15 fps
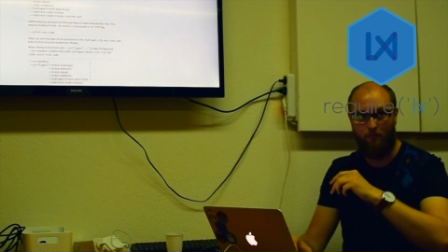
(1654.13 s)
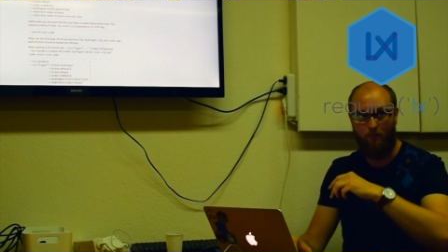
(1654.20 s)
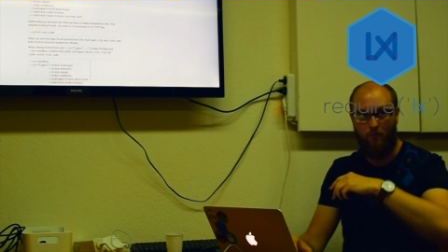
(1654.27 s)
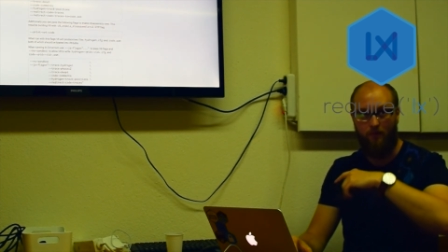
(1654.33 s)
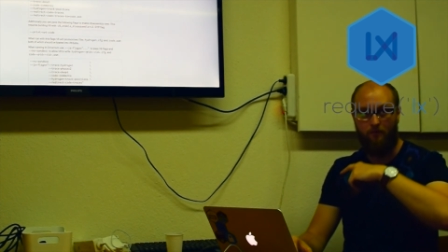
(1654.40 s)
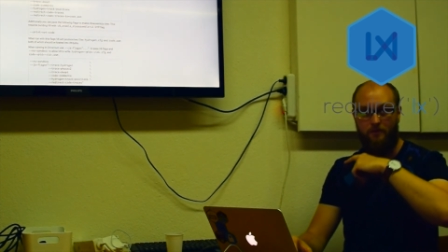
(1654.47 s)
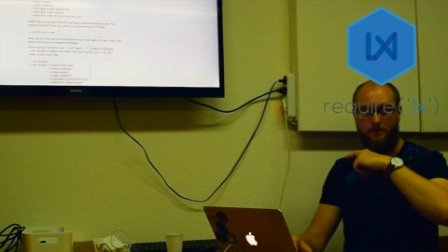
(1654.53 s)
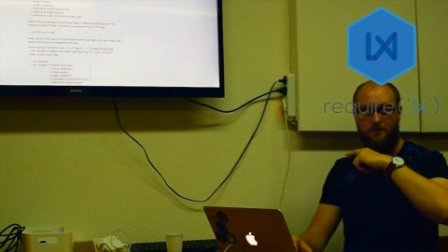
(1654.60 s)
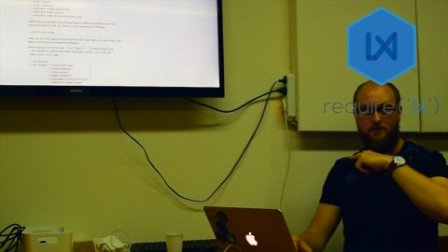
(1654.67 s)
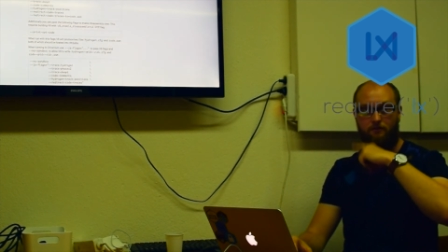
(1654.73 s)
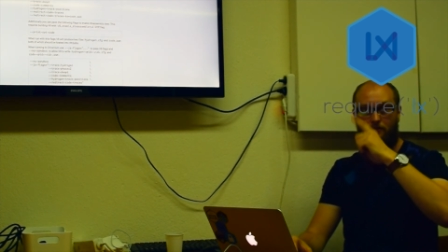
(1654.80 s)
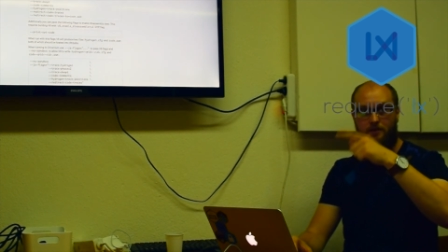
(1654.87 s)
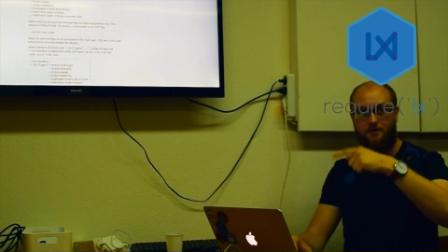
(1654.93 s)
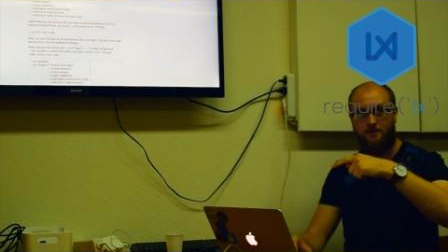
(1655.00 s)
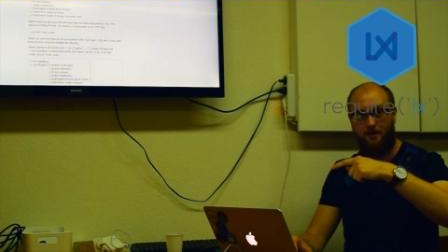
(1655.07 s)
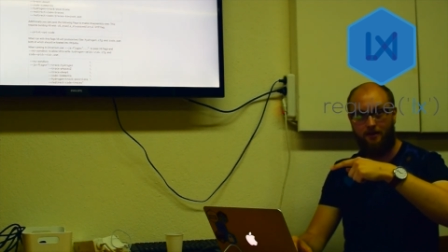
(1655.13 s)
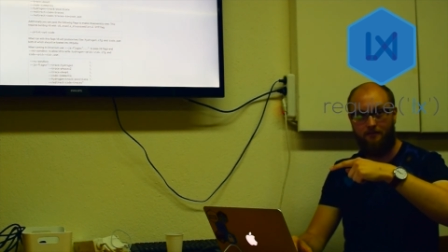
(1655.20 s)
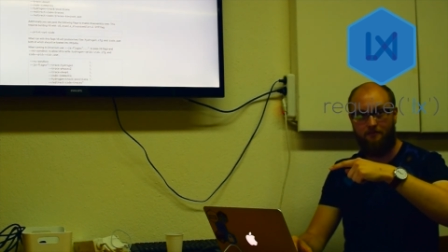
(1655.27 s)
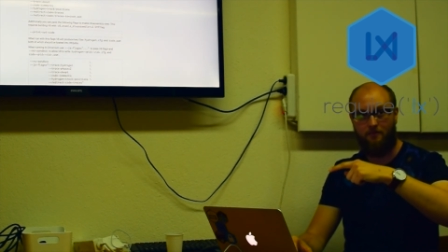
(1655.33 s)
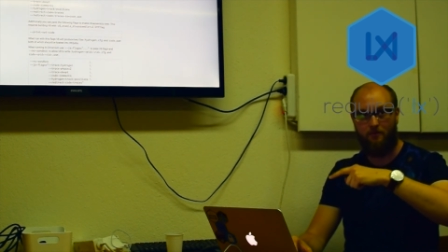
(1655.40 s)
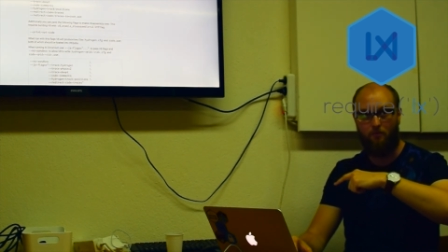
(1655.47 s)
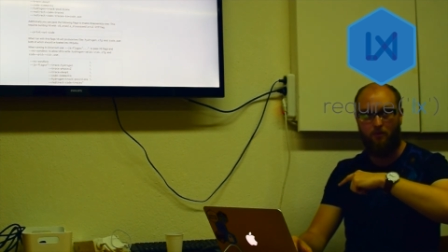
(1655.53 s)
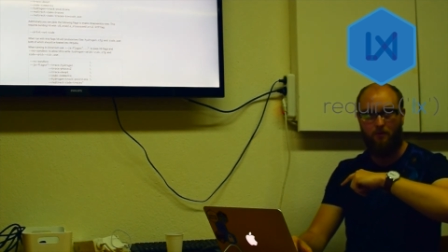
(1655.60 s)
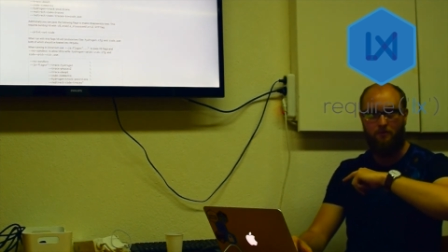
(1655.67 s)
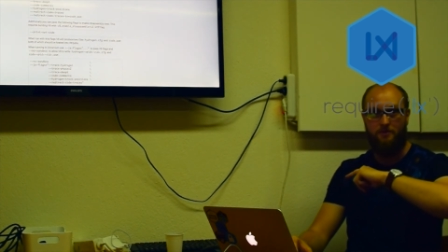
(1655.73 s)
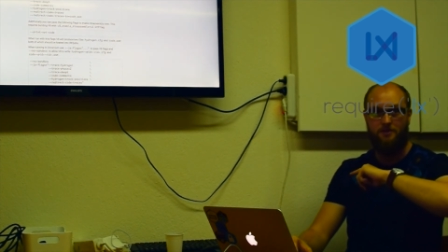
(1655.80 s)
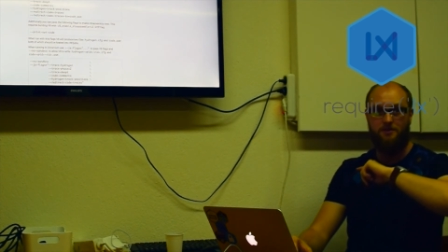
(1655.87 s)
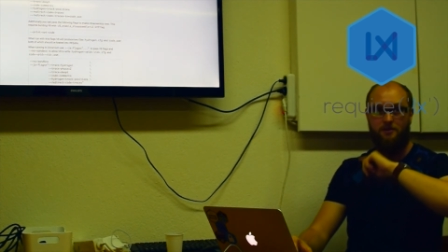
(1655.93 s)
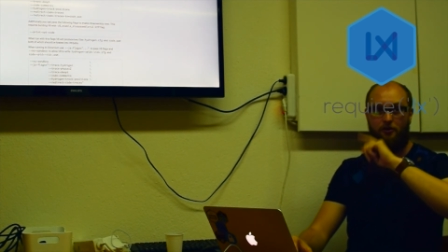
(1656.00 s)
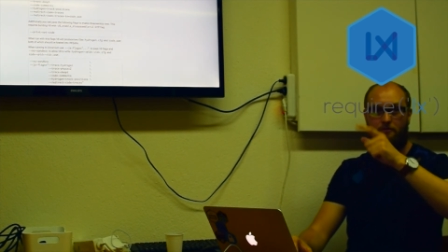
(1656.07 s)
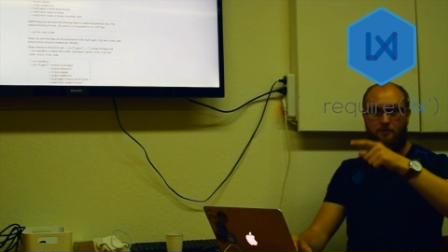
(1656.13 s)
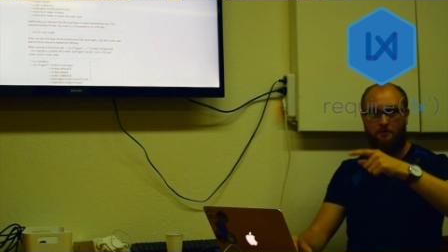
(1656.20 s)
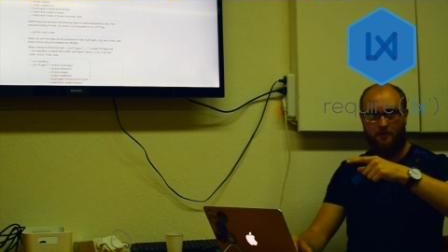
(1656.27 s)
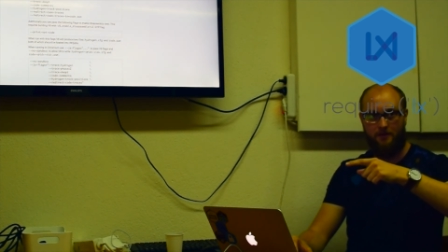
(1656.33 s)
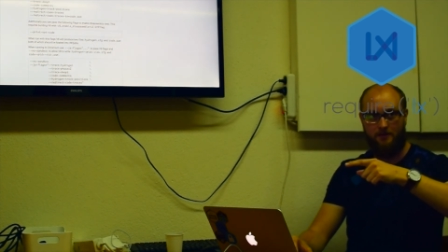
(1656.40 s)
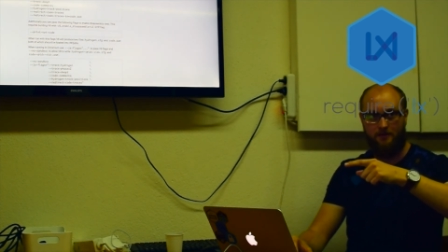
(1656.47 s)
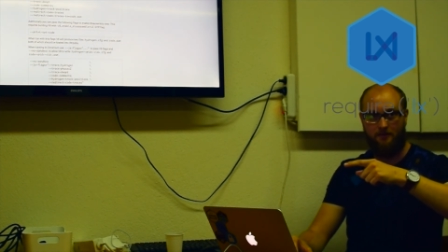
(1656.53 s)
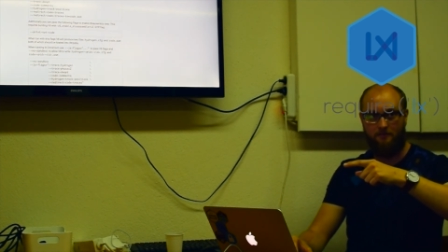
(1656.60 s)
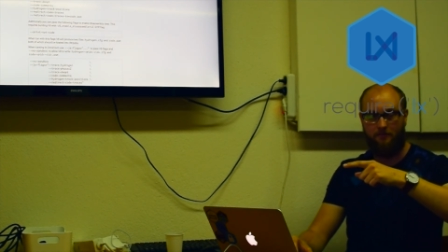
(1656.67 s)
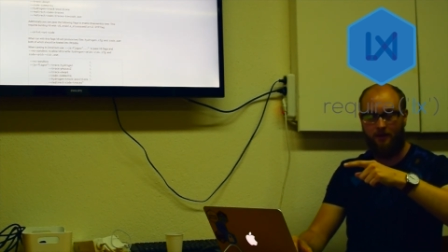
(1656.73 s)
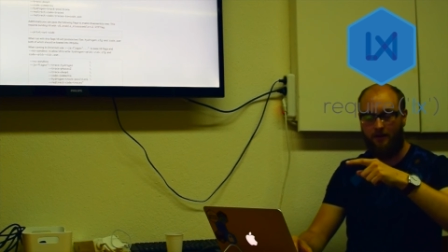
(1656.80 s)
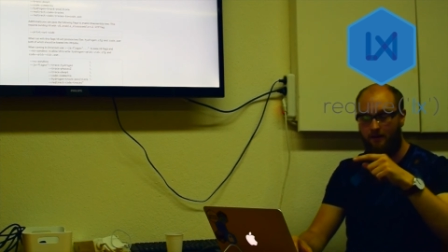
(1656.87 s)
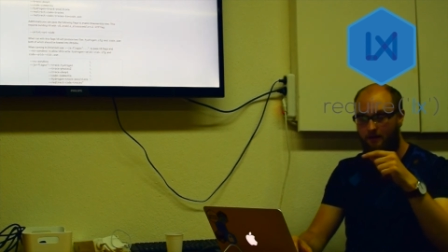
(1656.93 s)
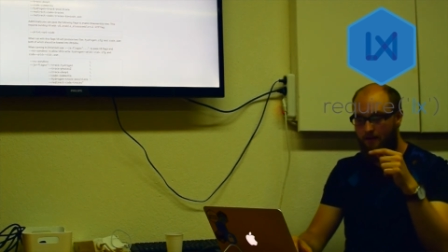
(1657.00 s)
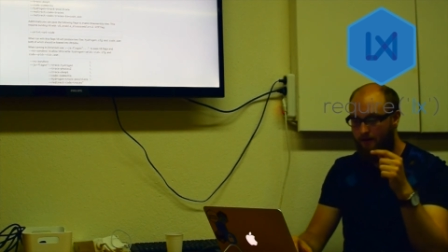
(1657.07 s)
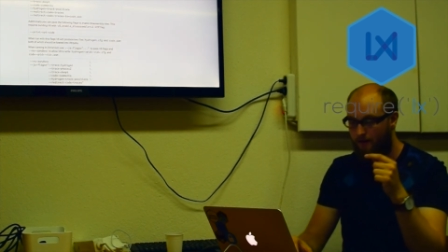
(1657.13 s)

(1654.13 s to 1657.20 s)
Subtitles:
one which is the runtime and one which is the optimizing compiler.